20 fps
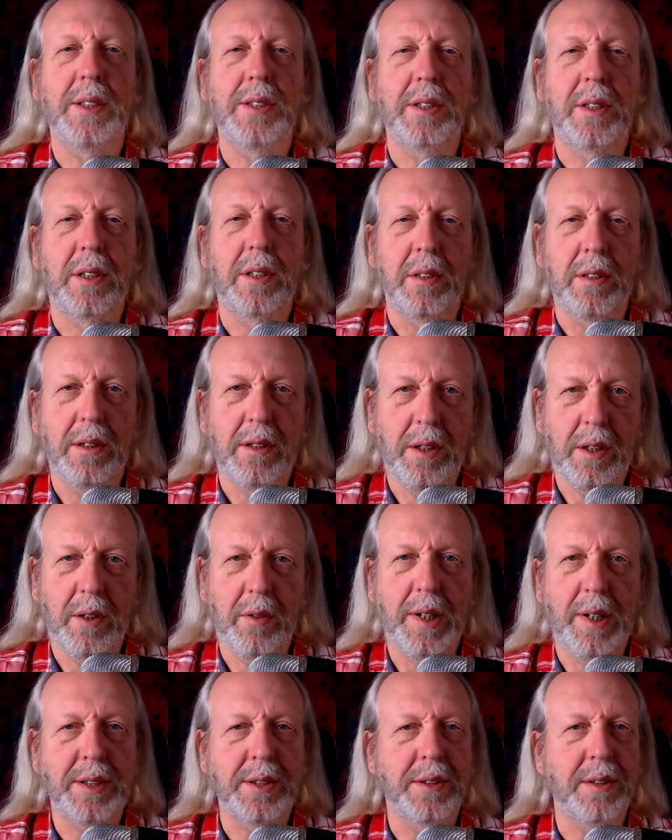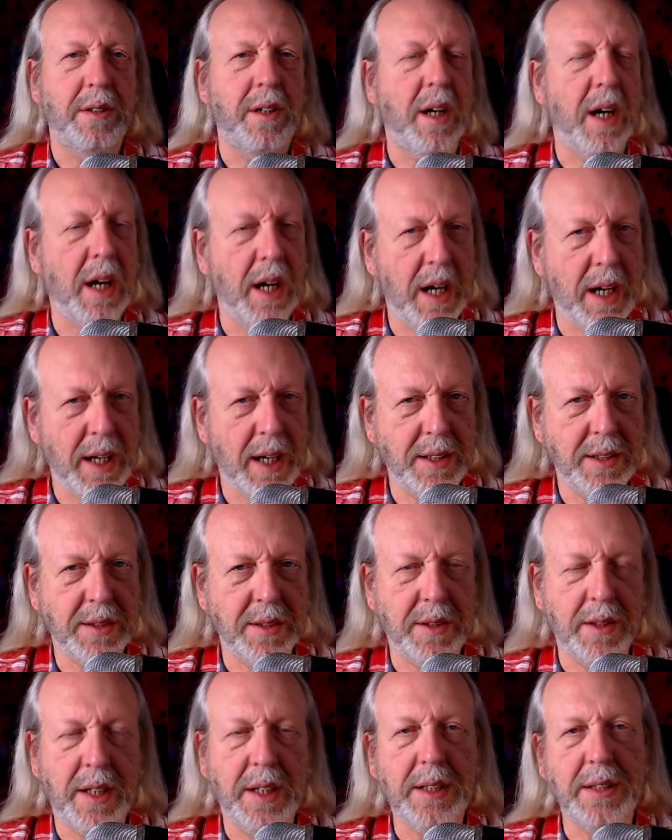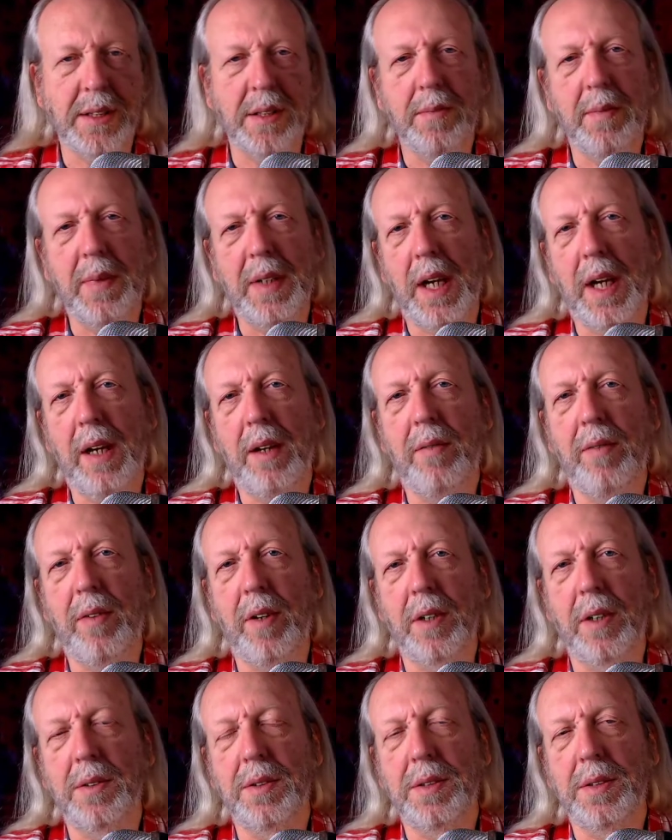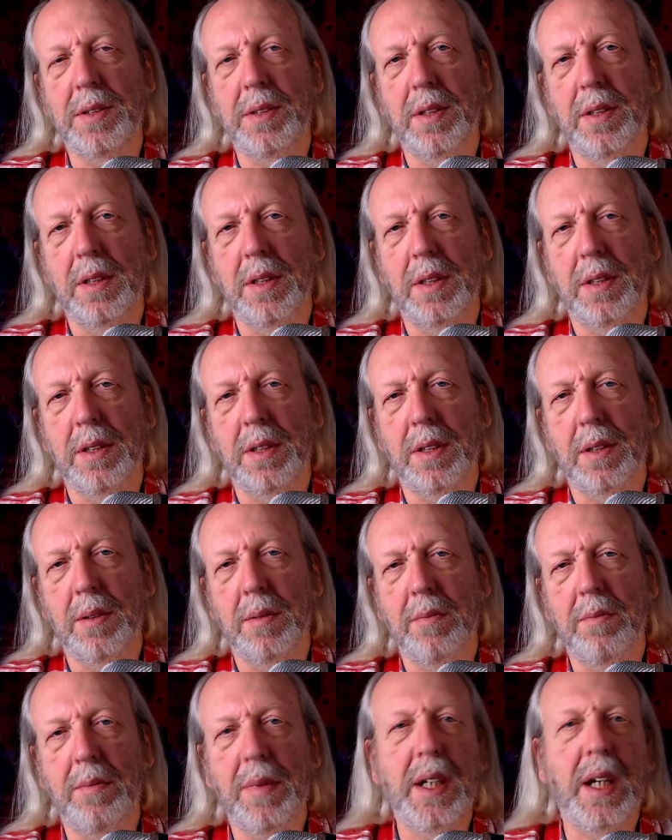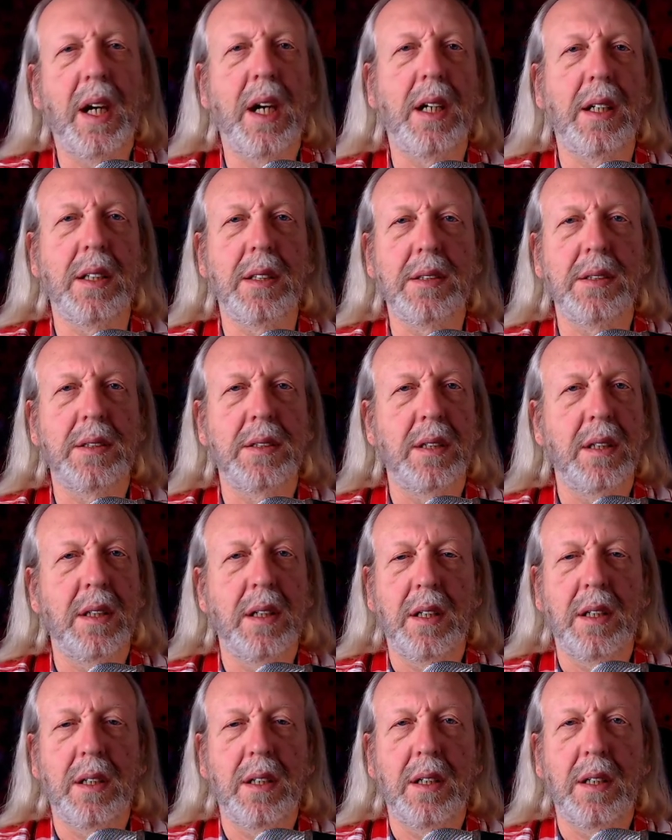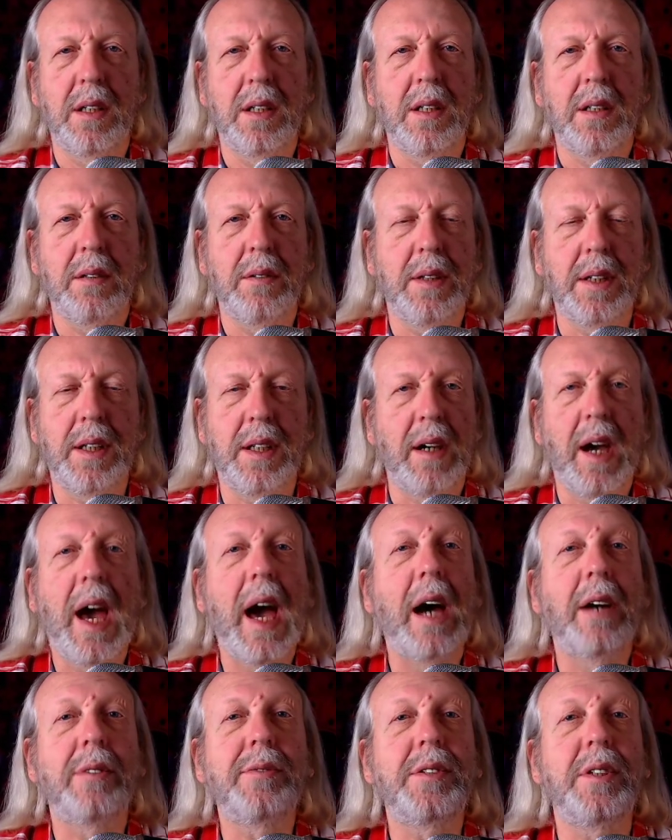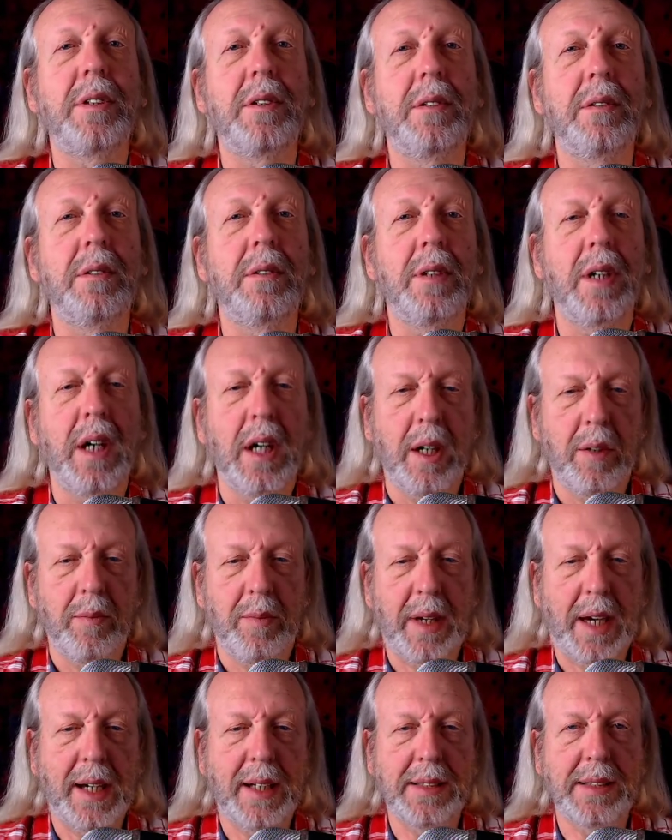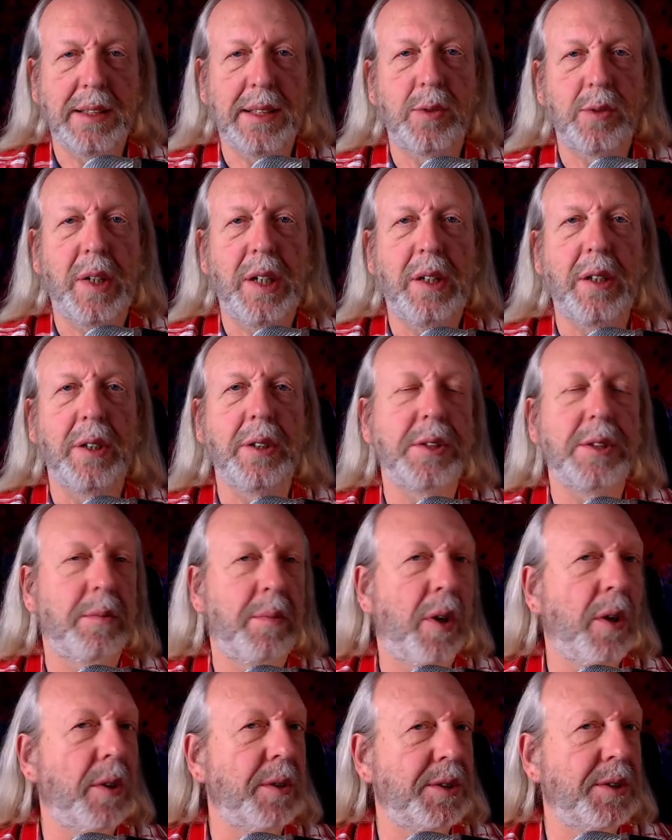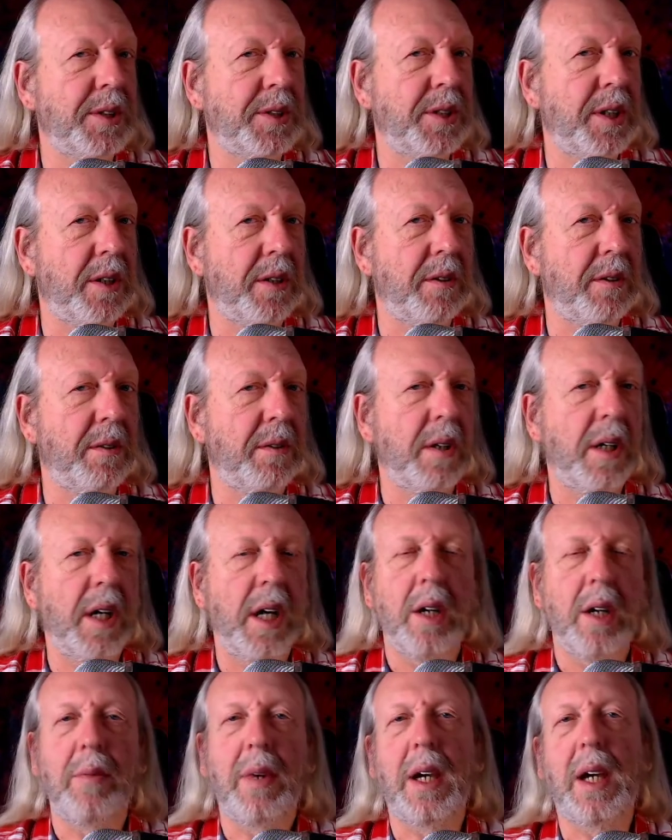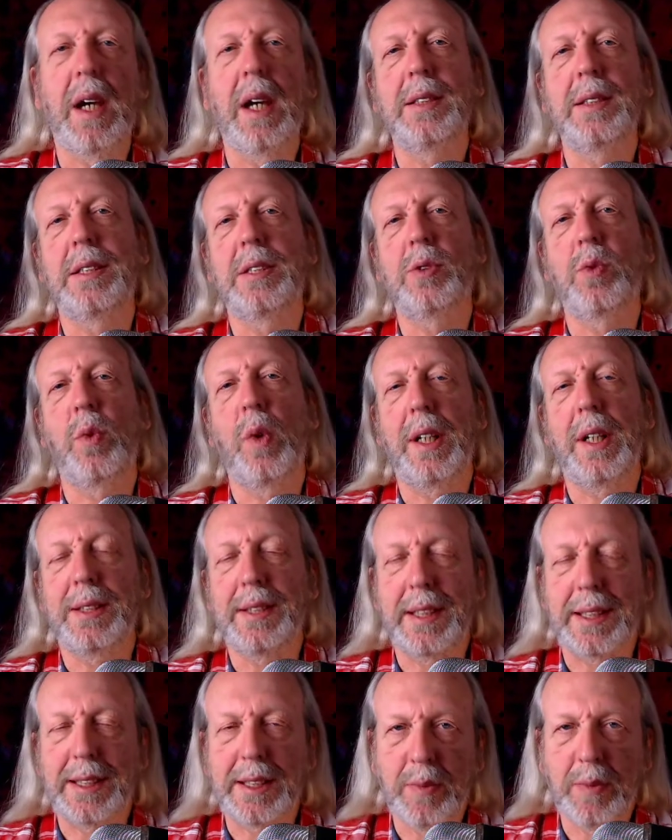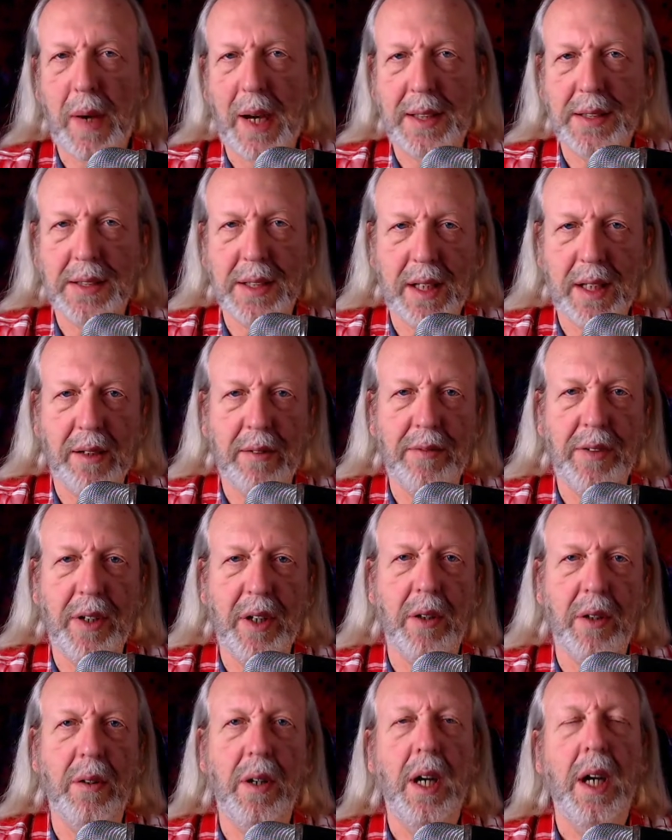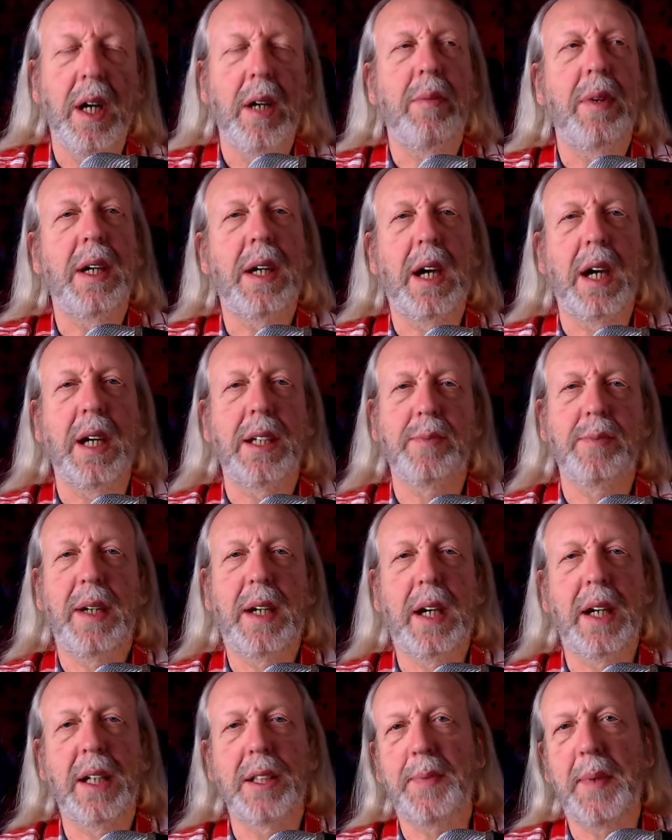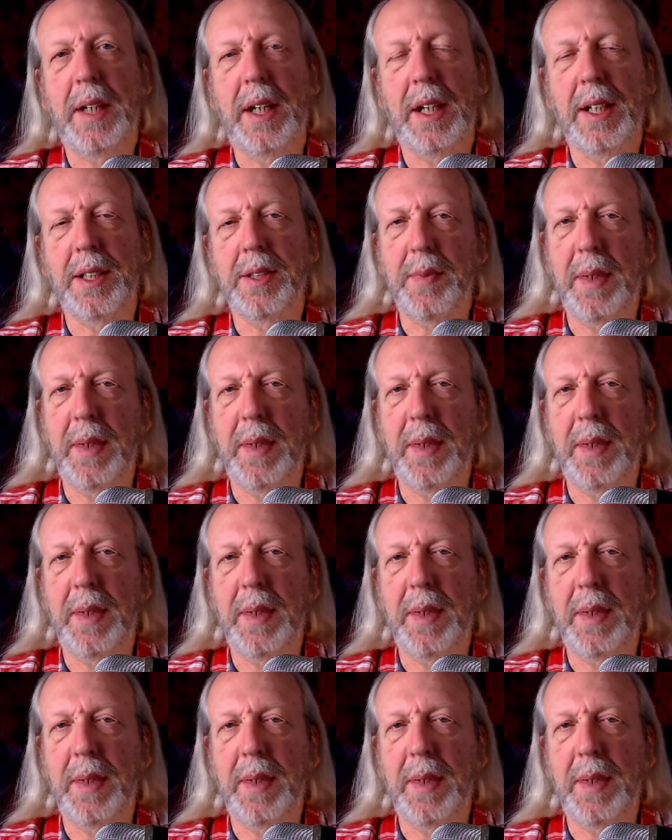I enter into behaviors because we have to, because it's what you're supposed to do, because it's what's expected of you, because.